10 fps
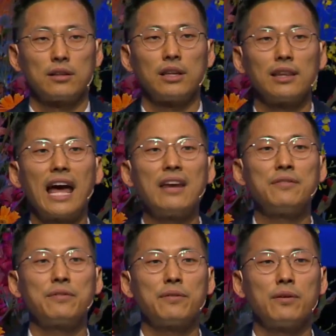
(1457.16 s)
the
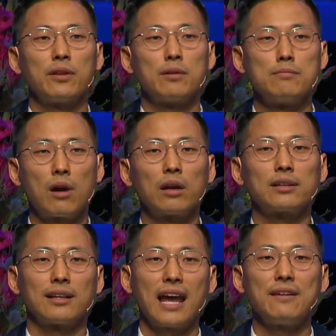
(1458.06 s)
life, the marked
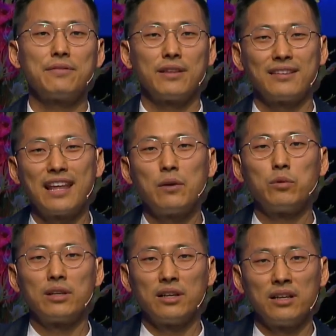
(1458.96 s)
life that they
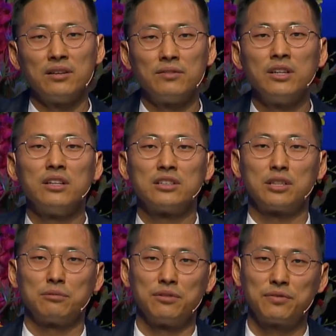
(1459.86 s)
would live
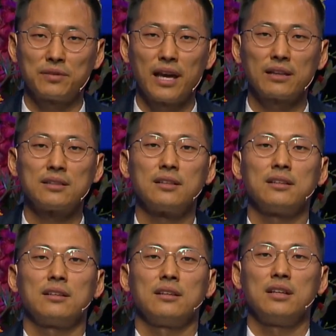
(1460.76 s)
to reflect
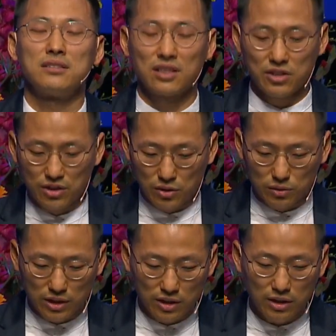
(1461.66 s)
his
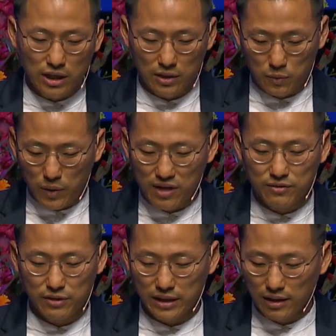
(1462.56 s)
unyielding and
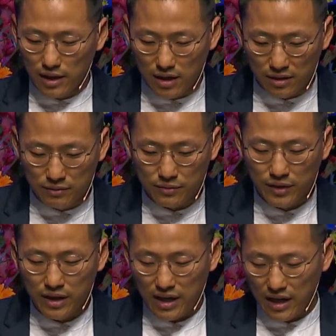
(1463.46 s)
unwavering love,
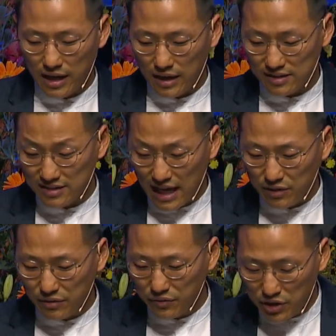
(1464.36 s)

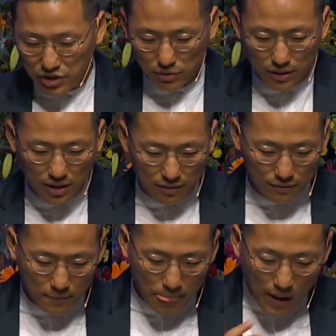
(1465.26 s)
sacrificial
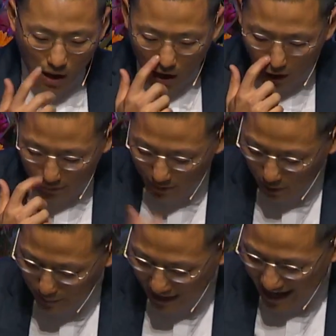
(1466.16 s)
love on
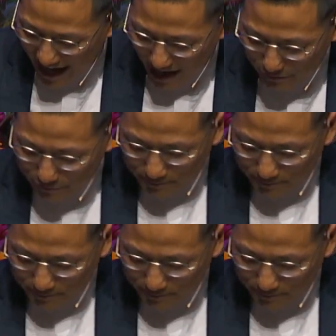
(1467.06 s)
their behalf.